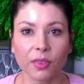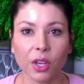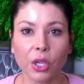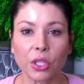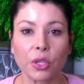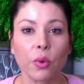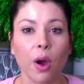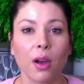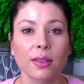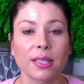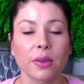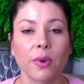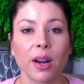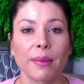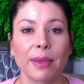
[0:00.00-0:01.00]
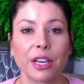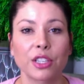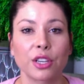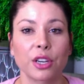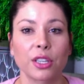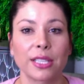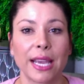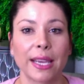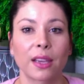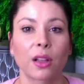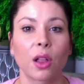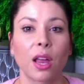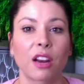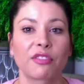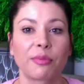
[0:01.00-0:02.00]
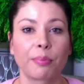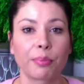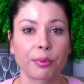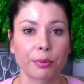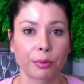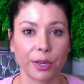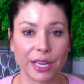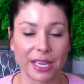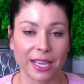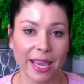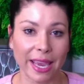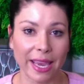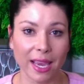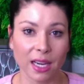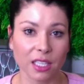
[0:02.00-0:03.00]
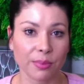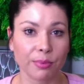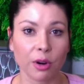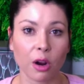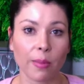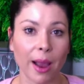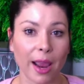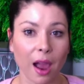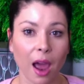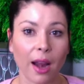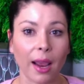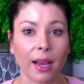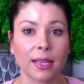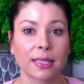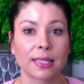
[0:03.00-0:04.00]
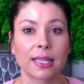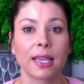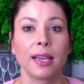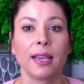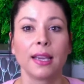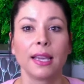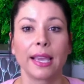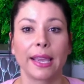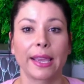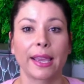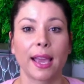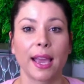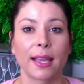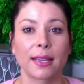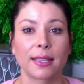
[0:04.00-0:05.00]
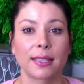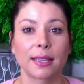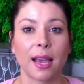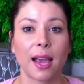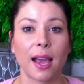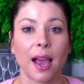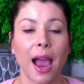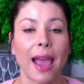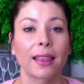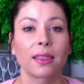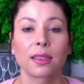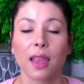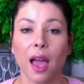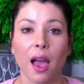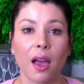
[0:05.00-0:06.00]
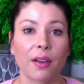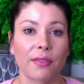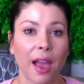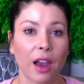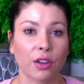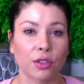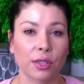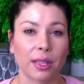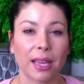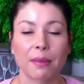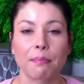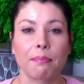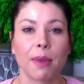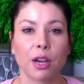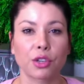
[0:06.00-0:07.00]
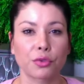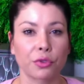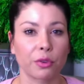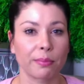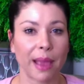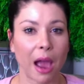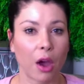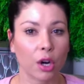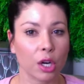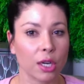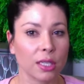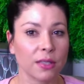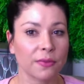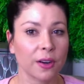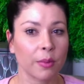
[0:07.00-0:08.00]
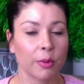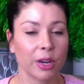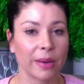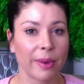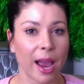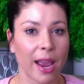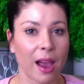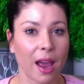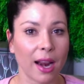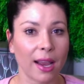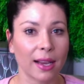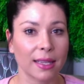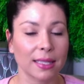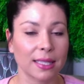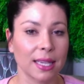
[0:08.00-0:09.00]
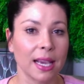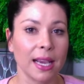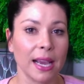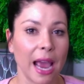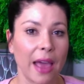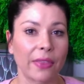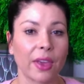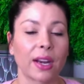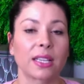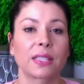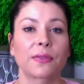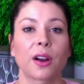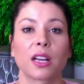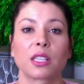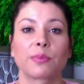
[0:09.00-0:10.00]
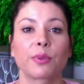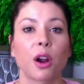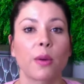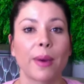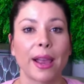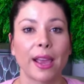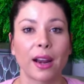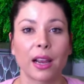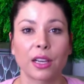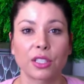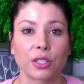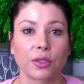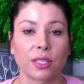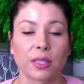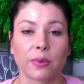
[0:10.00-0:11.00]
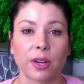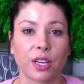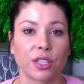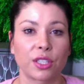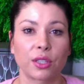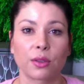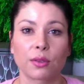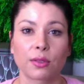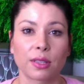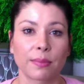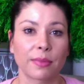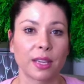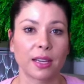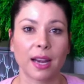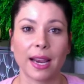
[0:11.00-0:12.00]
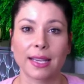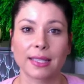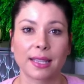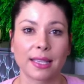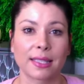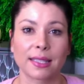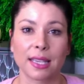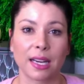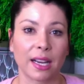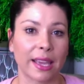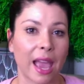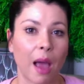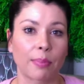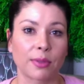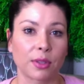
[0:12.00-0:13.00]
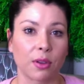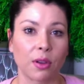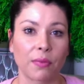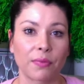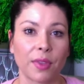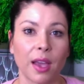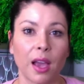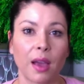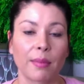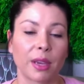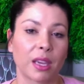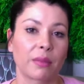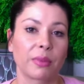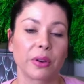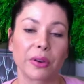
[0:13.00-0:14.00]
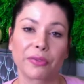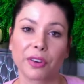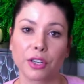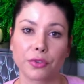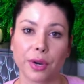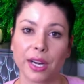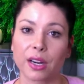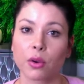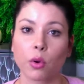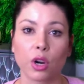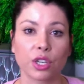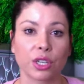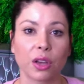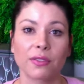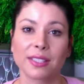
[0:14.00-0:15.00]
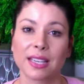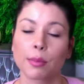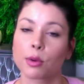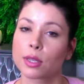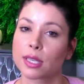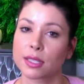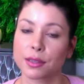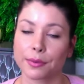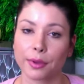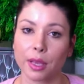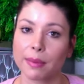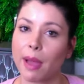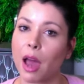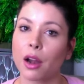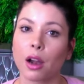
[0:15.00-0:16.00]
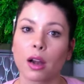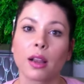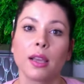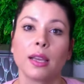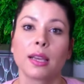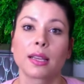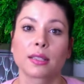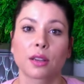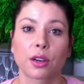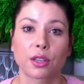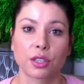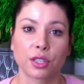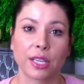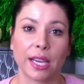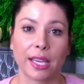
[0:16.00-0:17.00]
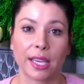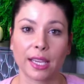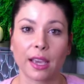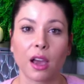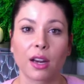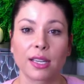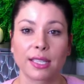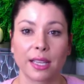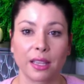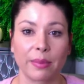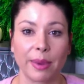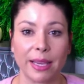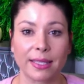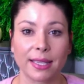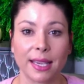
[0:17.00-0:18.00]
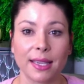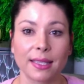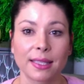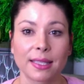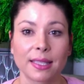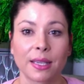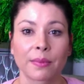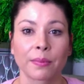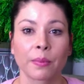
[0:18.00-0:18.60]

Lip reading: You also want to make sure you're taking a lot of pre and probiotics. And I love actually like mushroom powders for prebiotics. And then as far as probiotics, you just want to do something nice that's in a capsule. It can be refrigerated or shelf stable. It doesn't really matter as long as you're taking it on a daily basis.